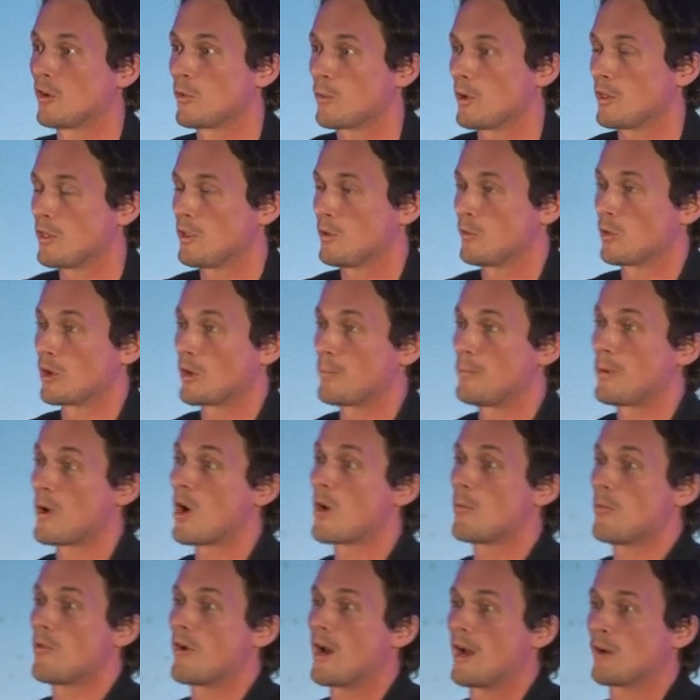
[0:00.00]
or whether you want to
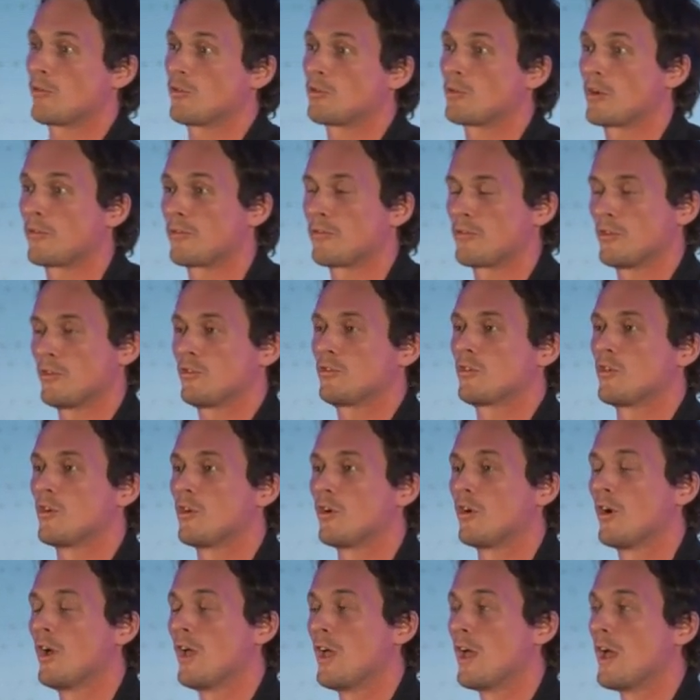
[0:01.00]
pop round to our front
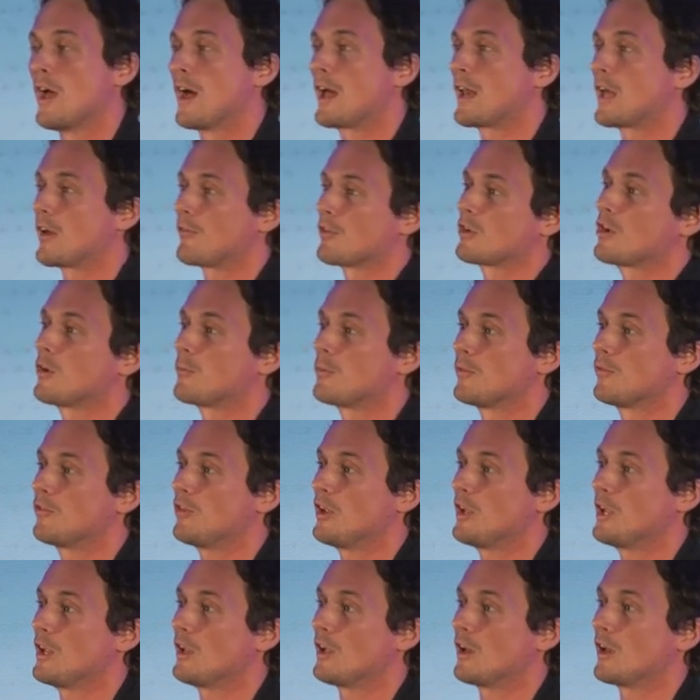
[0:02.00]
door and have a cup of
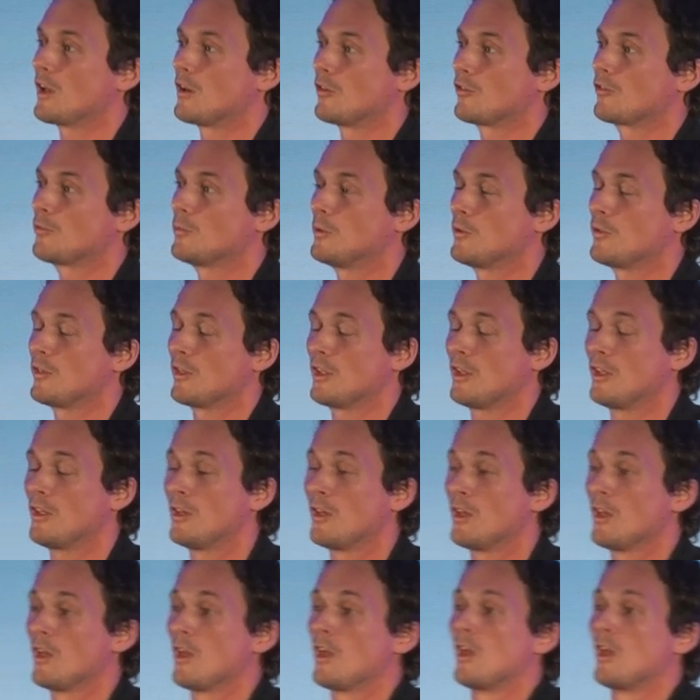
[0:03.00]
tea and a smoothie,